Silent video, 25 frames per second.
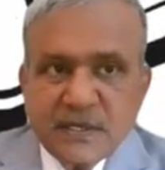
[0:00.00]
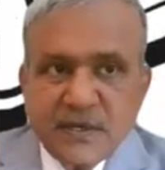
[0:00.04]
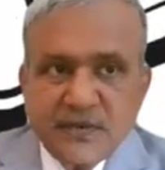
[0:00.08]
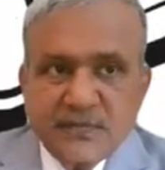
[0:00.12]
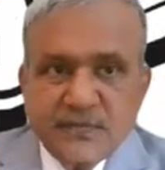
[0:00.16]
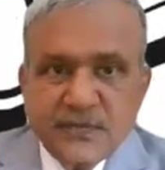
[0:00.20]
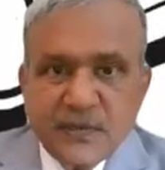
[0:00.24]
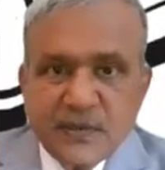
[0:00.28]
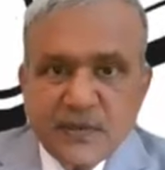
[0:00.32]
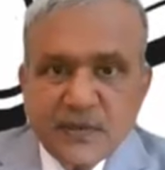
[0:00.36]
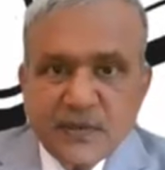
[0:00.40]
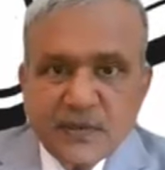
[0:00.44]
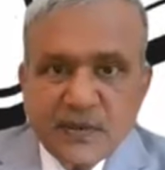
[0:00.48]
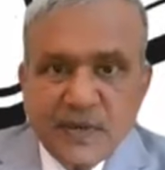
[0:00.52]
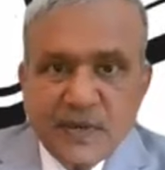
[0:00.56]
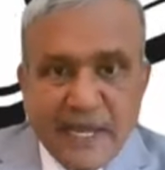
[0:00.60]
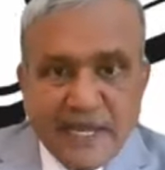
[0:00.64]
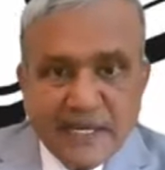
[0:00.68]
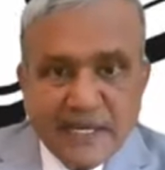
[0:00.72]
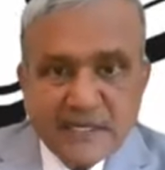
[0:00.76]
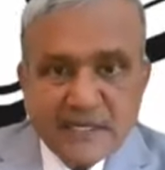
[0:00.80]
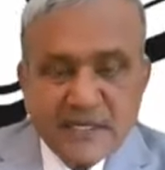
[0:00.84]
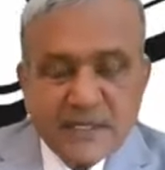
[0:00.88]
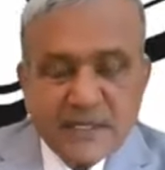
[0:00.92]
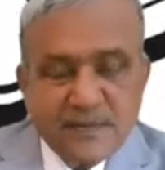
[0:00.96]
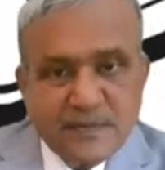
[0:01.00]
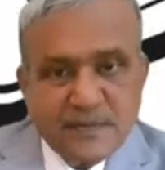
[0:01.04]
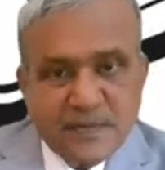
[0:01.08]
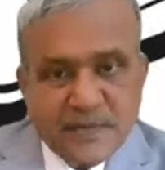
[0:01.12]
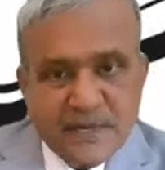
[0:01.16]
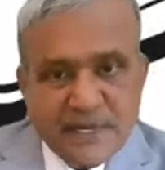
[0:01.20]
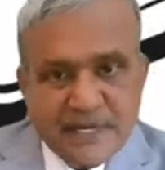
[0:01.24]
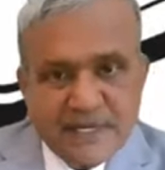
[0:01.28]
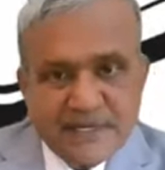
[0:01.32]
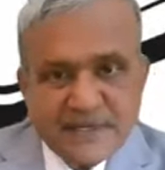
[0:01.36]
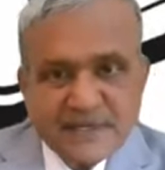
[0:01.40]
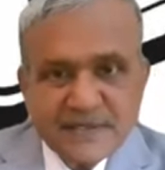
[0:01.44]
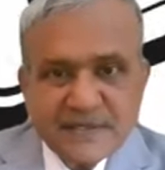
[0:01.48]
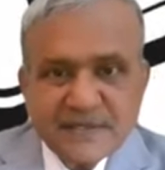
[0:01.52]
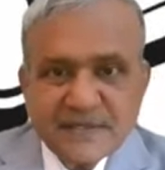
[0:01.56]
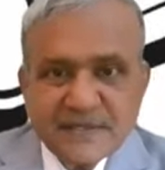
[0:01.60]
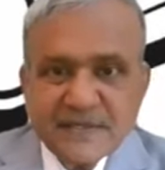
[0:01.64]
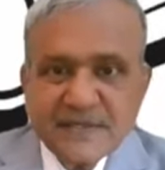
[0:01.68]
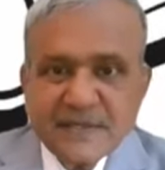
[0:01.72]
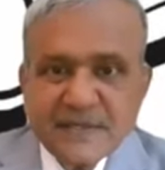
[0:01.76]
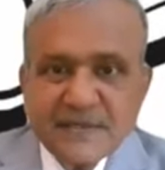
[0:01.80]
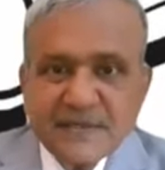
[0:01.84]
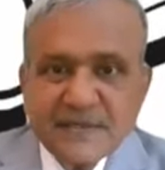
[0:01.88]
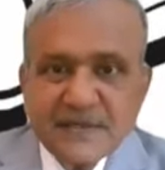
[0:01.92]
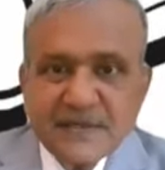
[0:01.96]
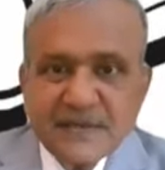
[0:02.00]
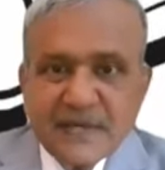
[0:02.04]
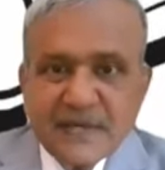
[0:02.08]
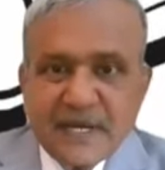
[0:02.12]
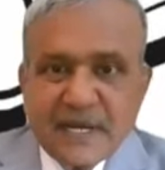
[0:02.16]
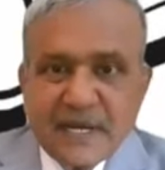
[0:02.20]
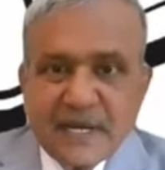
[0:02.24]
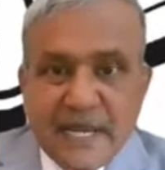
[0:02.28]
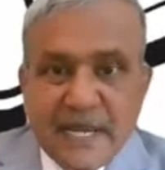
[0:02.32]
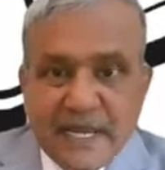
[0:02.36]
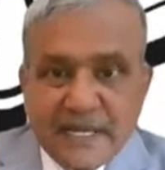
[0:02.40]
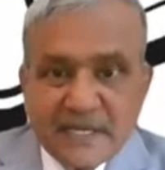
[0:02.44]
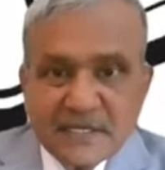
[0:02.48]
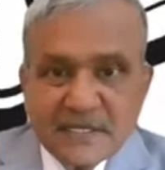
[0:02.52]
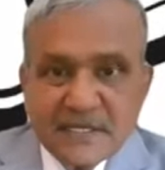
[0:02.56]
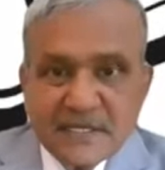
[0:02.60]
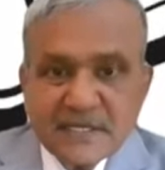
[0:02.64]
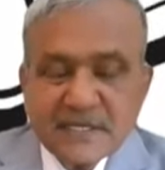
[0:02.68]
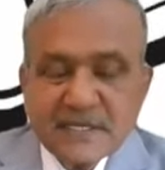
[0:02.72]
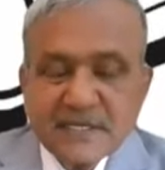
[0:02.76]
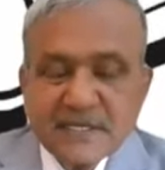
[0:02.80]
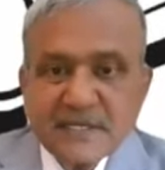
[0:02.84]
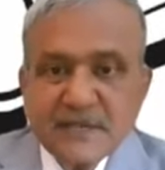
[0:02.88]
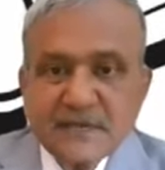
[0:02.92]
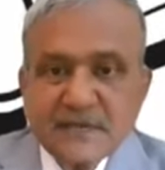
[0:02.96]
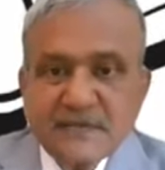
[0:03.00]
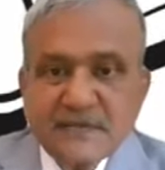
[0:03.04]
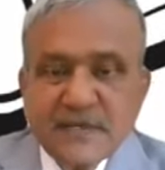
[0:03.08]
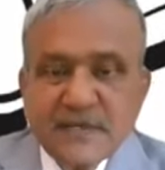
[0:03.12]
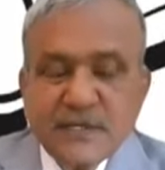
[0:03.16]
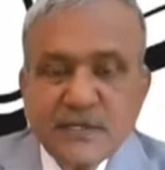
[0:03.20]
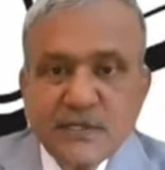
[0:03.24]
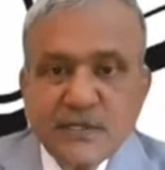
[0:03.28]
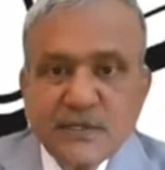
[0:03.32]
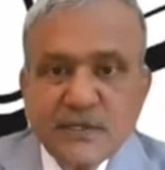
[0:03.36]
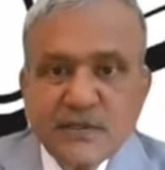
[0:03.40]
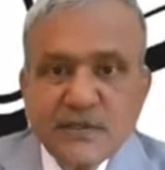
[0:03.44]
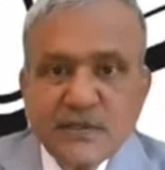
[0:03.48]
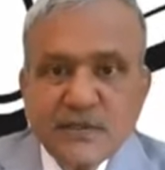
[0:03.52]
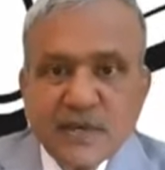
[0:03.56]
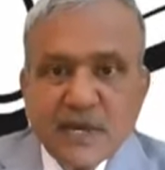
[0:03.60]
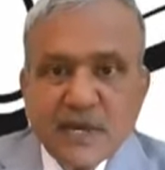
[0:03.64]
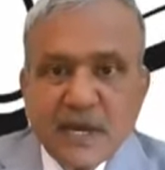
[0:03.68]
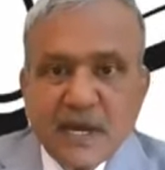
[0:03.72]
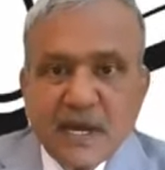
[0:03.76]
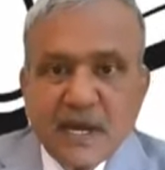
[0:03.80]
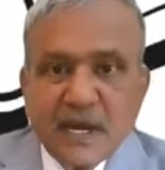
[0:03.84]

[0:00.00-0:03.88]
If you like it, please like this video.